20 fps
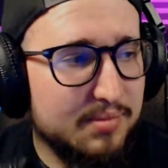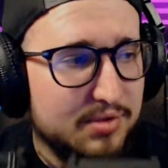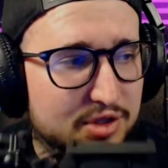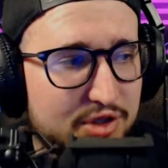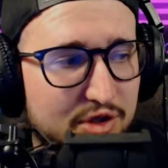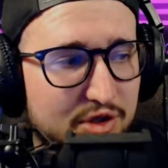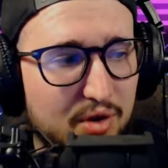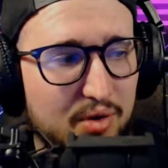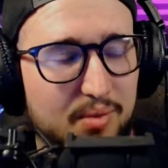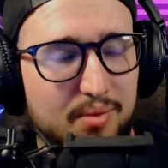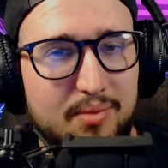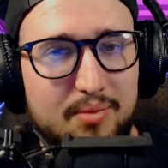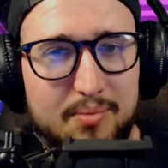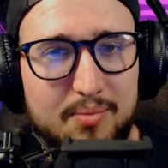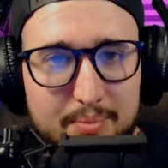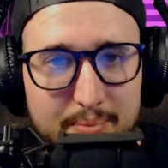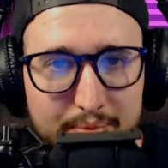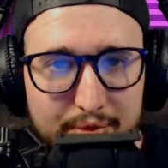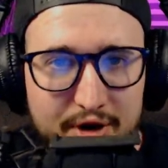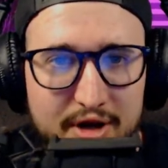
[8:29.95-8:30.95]
So
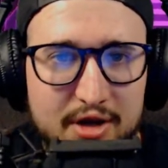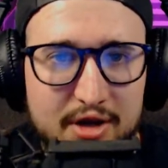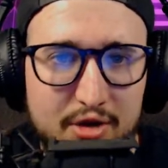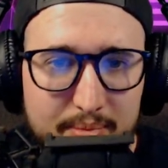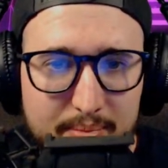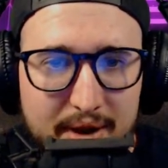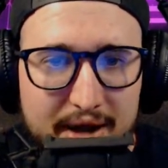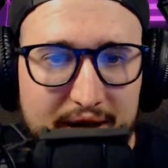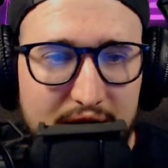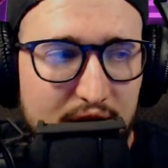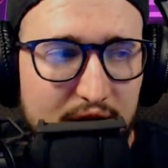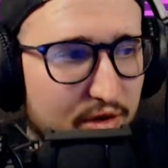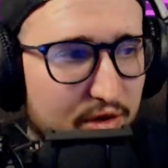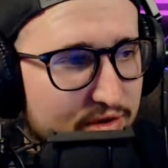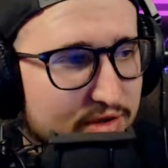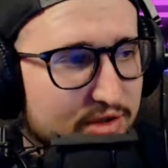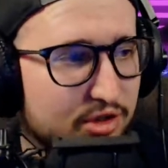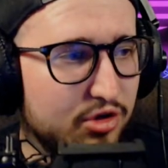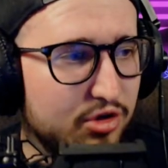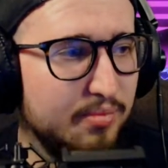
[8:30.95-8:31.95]
bring your mic
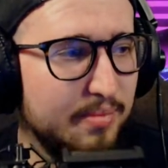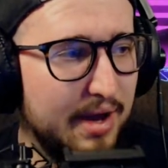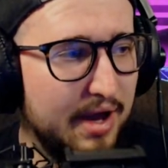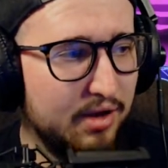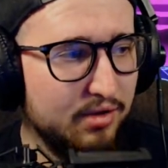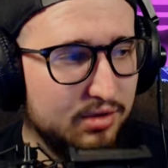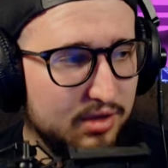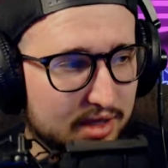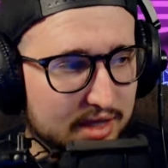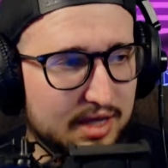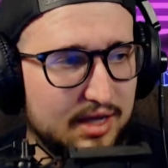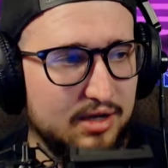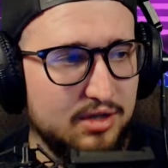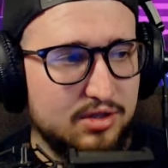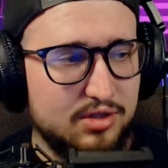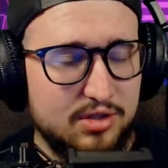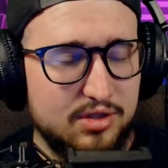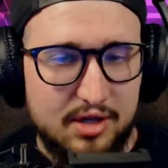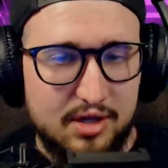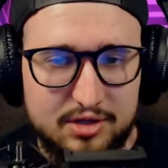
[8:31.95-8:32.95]
close to your mouth, get
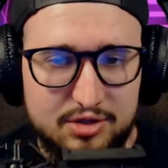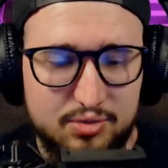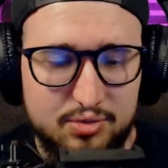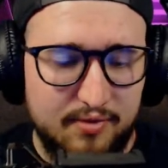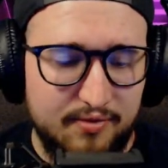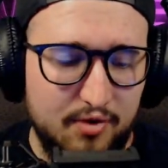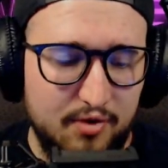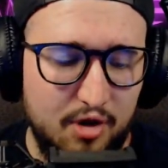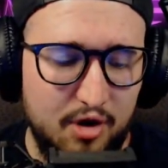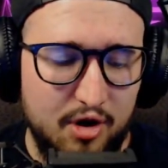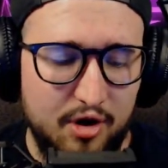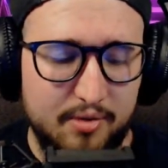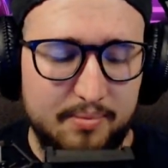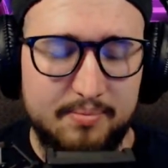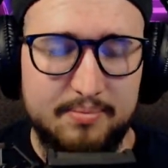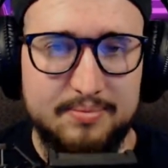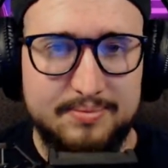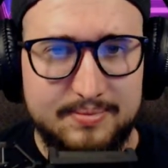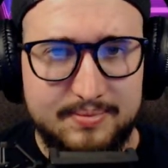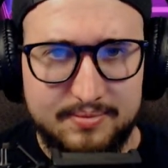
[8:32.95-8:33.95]
a swivel arm.